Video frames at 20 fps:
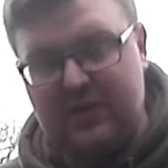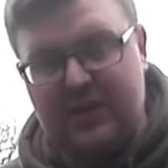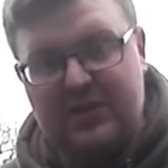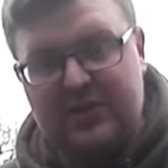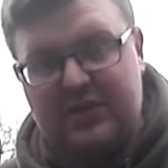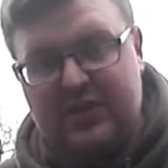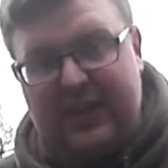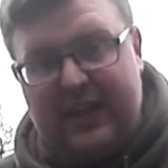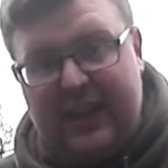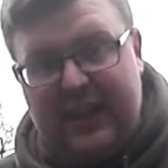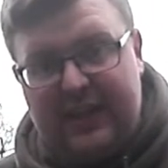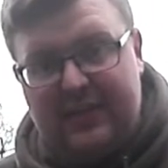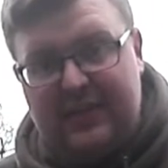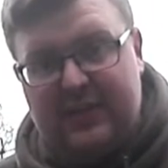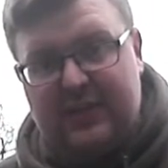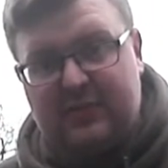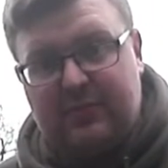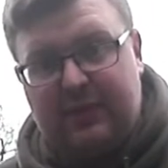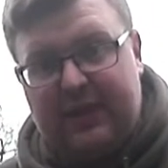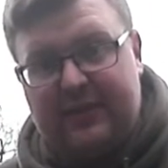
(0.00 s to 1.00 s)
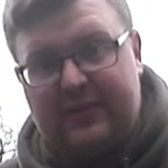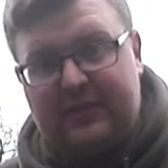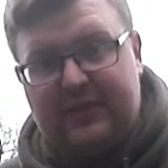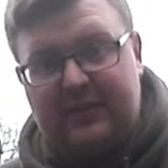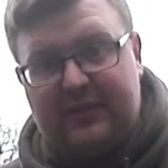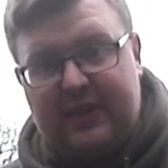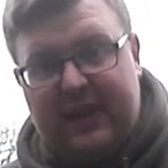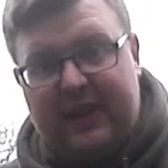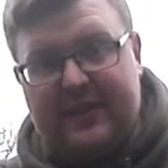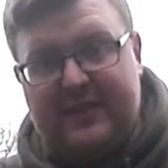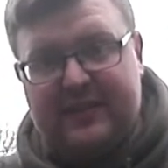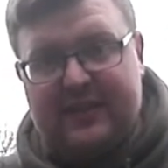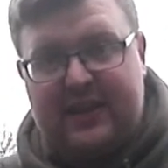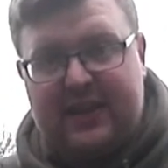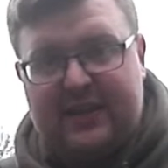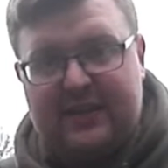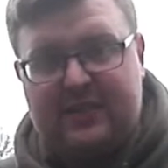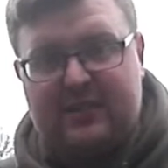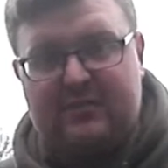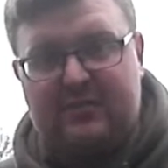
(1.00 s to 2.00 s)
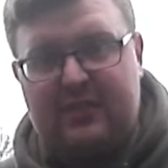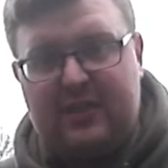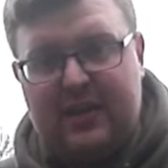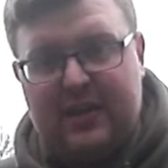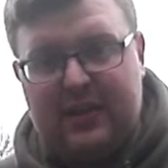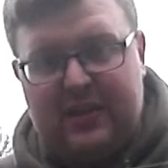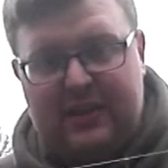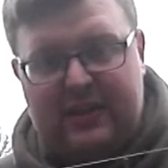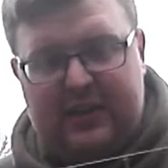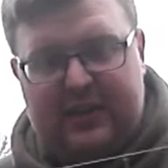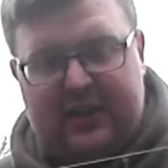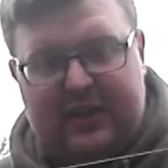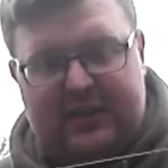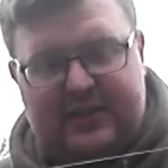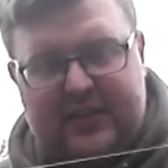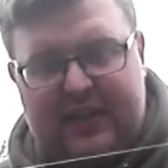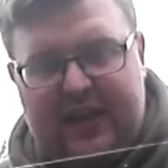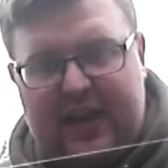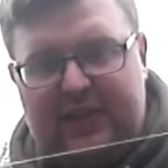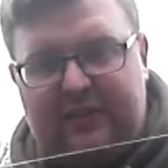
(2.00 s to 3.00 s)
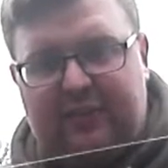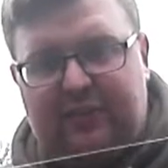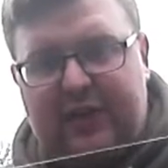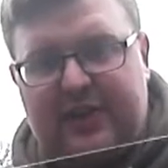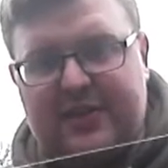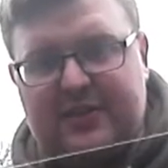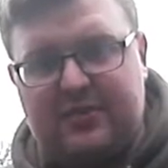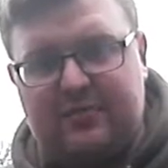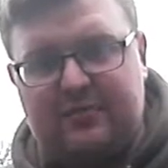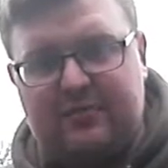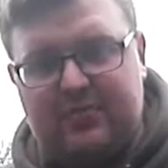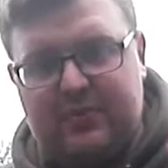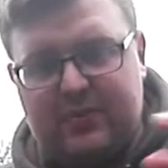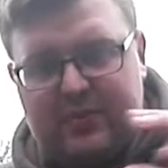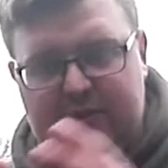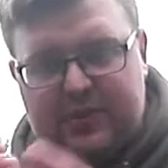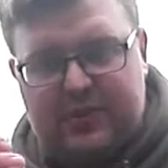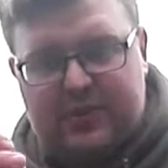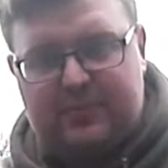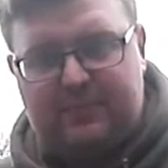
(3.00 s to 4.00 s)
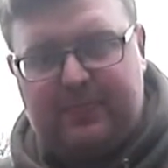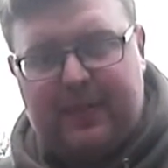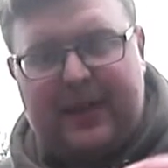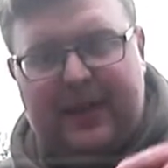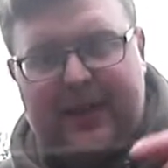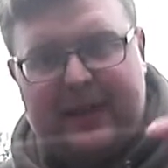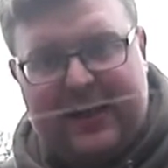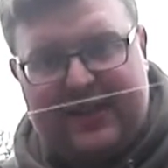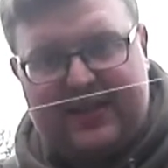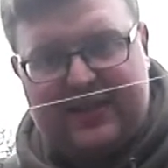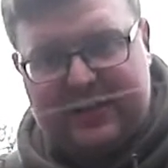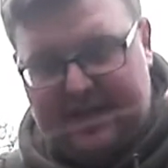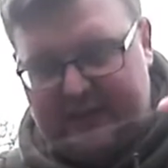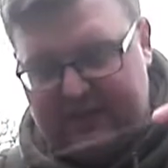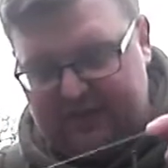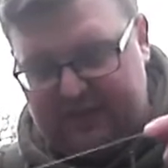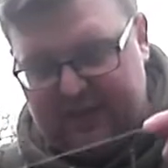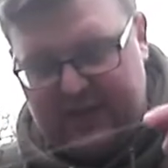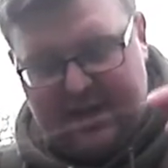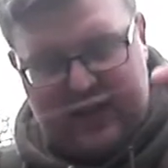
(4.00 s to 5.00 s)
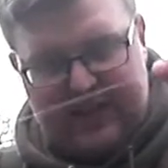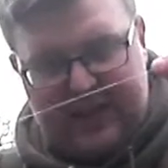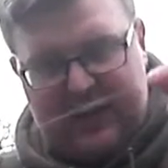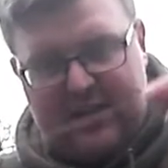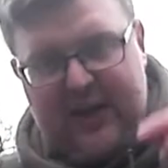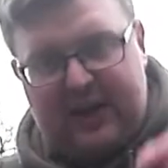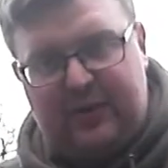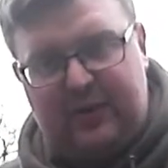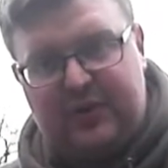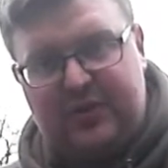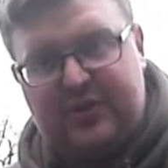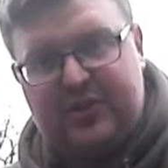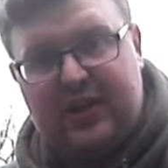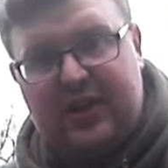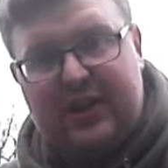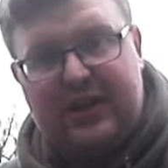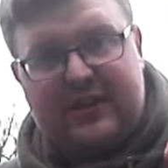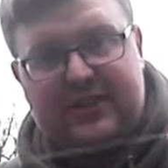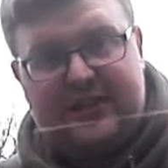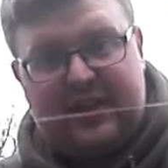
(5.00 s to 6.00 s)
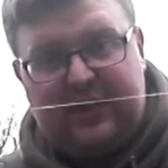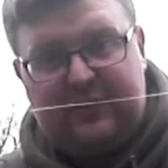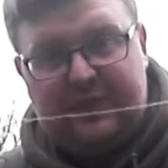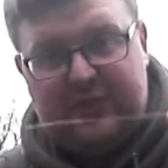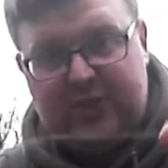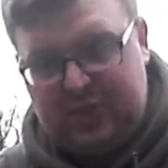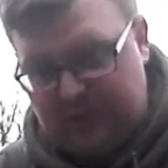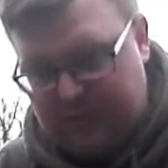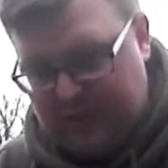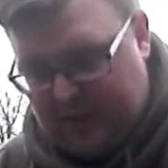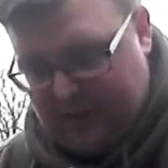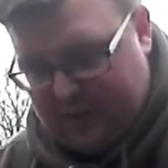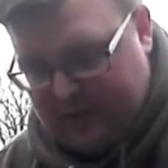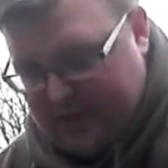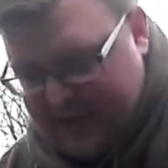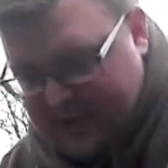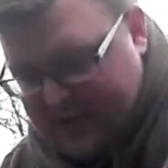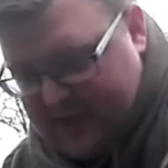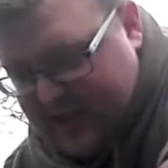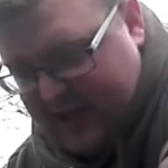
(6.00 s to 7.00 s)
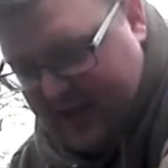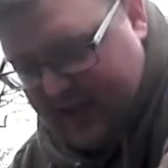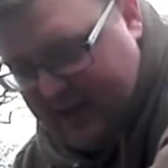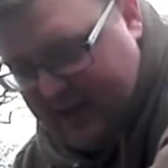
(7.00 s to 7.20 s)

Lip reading: So the easiest way to do that is to get some elasticated thread, some bait elastic. Anyone who's done any sea fishing will know what this is.